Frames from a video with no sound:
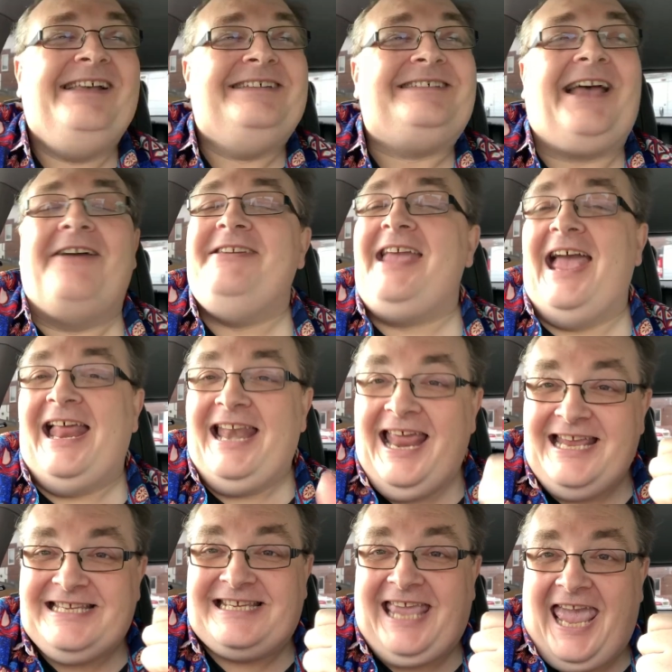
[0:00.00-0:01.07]
So yeah,
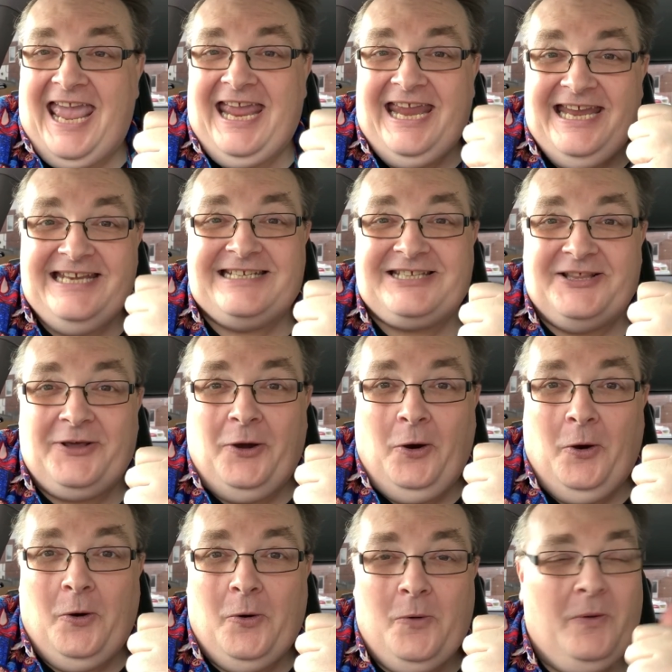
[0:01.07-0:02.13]
let's get into the
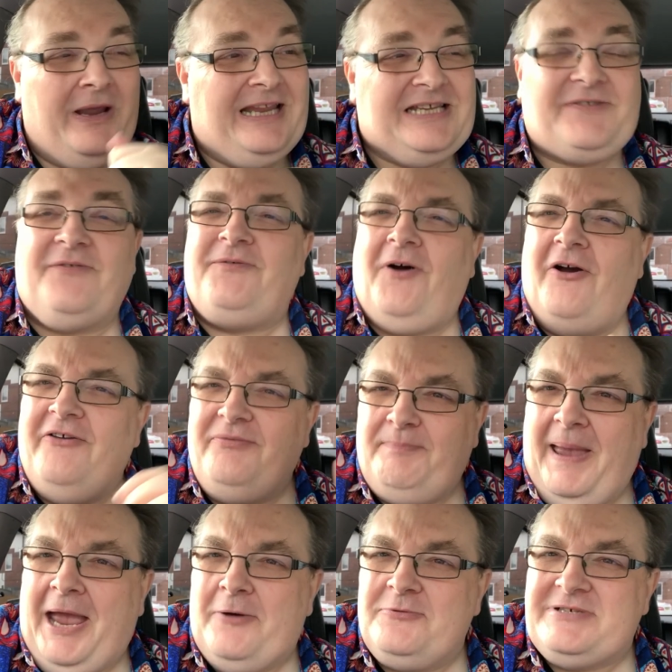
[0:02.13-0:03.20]
hall. It's
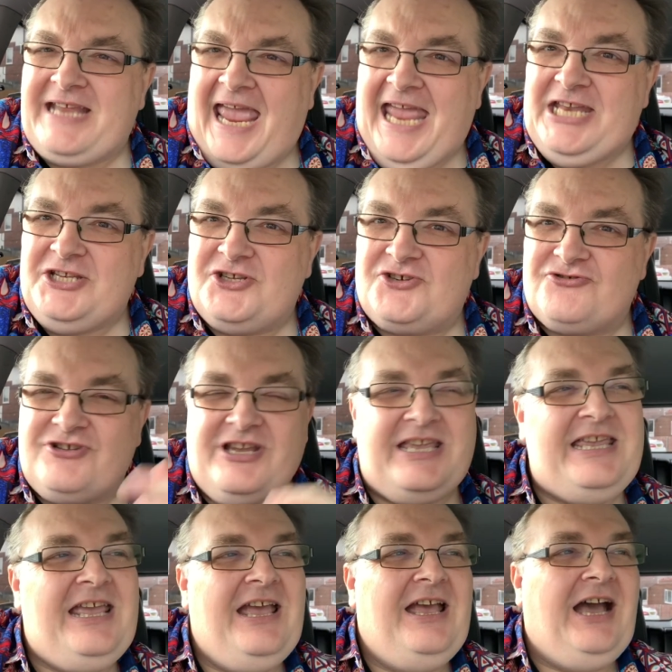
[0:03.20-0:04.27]
£5
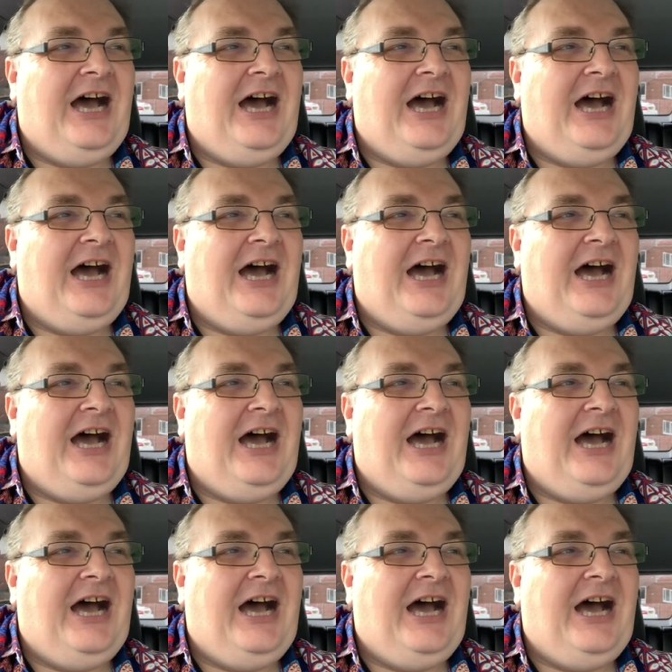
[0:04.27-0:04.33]
entry.